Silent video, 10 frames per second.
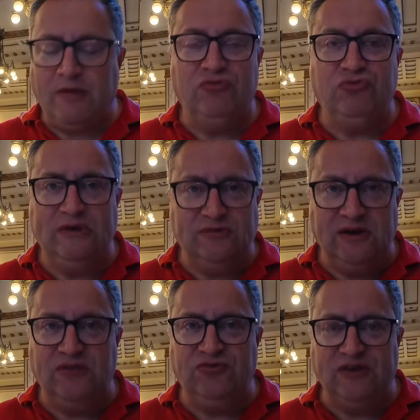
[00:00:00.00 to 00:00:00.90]
Sweet
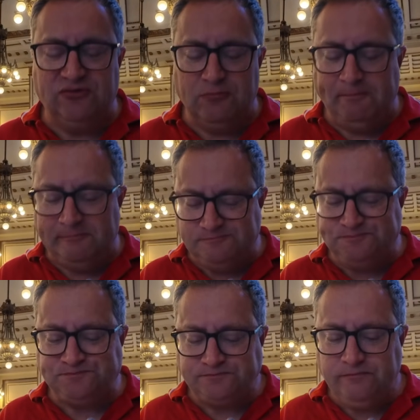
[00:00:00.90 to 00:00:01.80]
and in season.
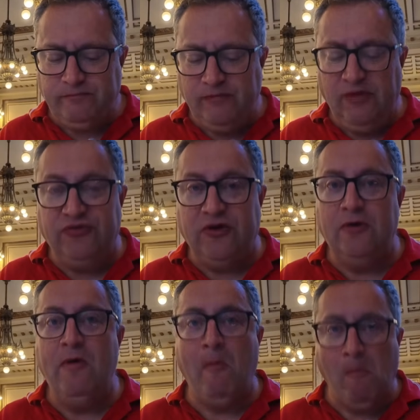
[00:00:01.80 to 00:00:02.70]
So,
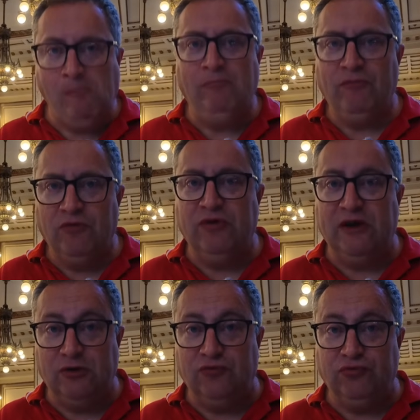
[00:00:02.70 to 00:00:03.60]

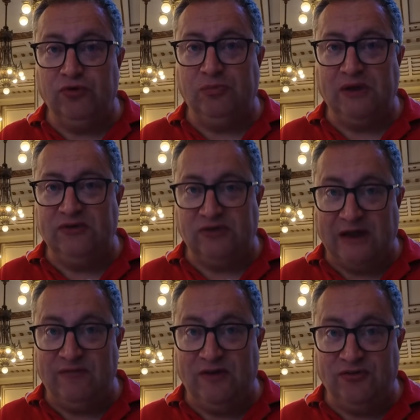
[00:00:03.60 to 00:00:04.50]
really good fruit plate to
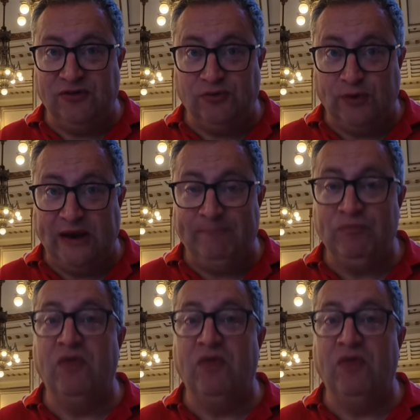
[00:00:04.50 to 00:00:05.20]
get things underway.